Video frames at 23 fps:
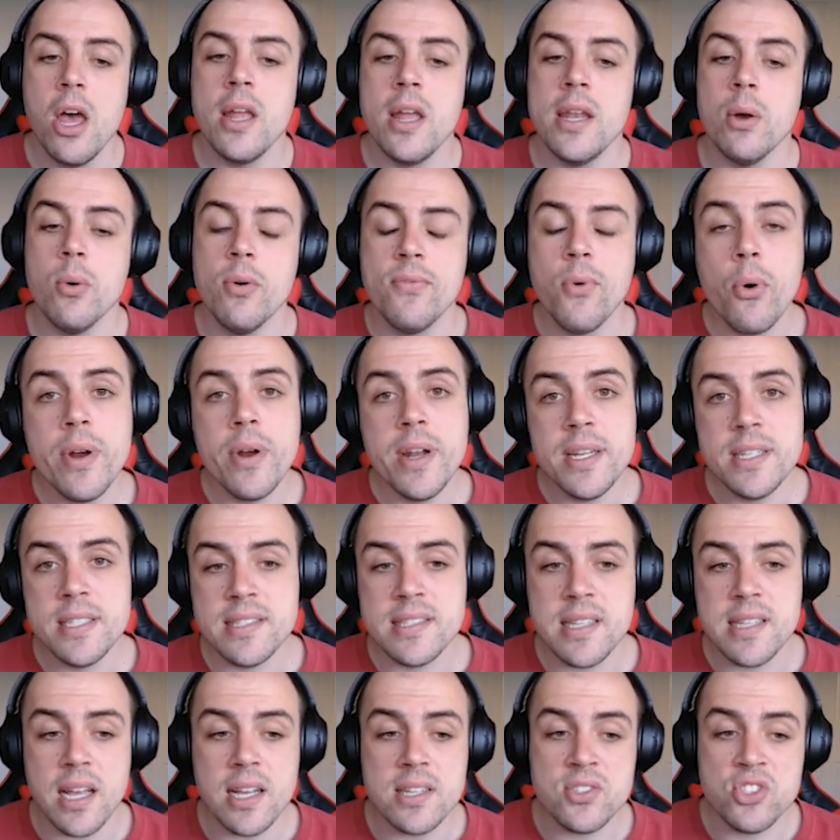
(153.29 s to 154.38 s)
Now, we've already
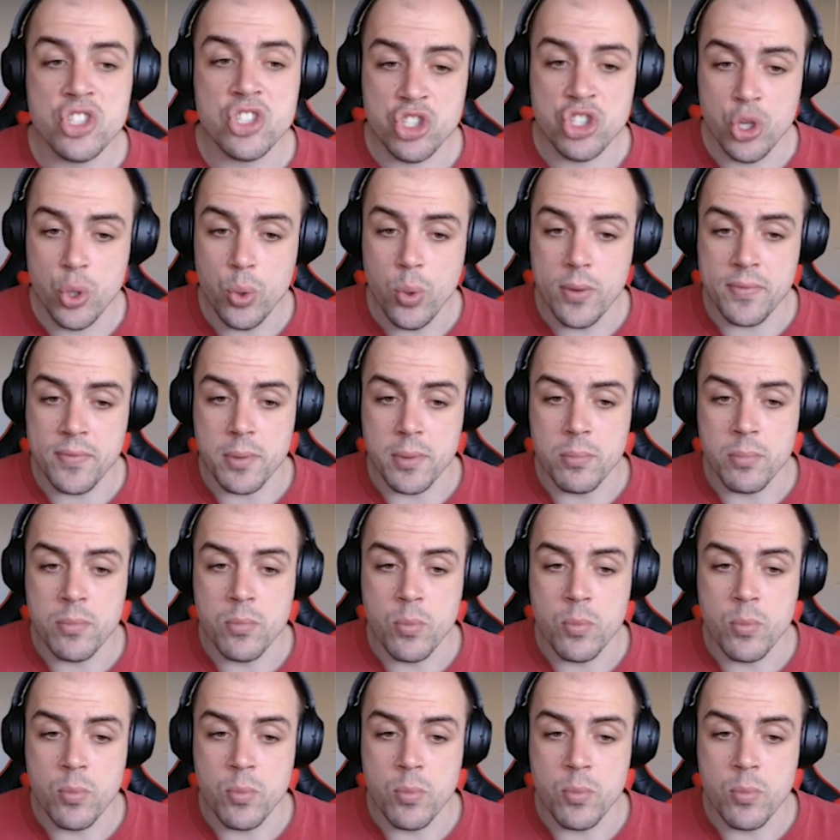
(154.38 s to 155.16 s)
discussed two of them.